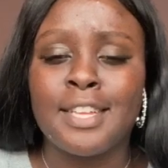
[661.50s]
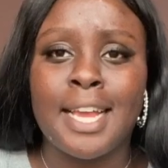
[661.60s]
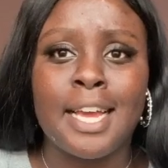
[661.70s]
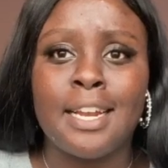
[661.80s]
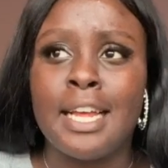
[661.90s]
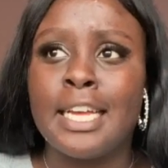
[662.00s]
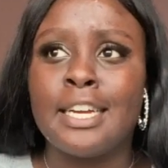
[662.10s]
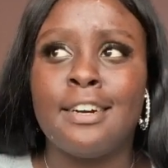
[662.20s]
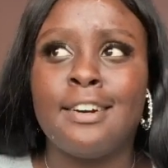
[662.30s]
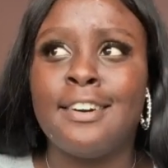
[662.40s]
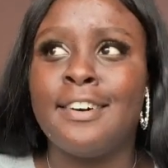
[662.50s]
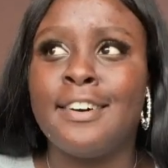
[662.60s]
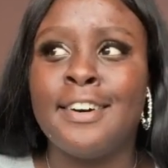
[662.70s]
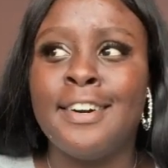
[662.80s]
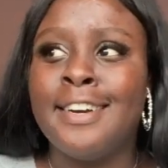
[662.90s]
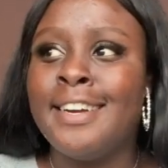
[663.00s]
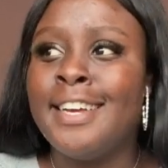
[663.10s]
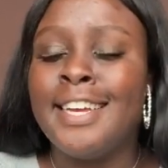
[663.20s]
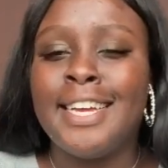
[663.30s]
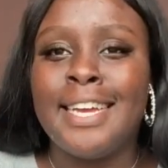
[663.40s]
again. Like, oh,
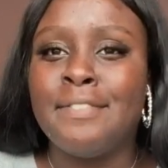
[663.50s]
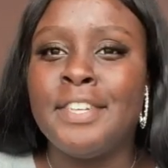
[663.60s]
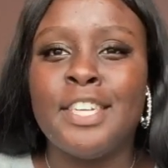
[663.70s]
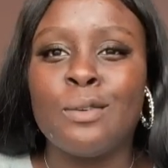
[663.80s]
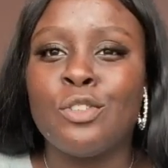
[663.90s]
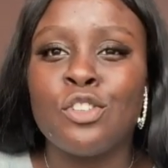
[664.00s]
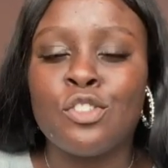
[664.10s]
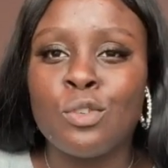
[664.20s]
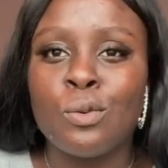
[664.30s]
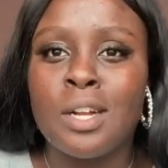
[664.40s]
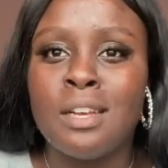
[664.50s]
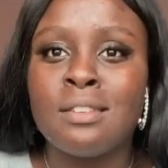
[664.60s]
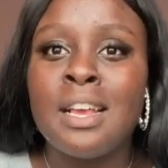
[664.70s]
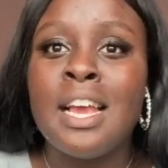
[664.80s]
everything was just so nice.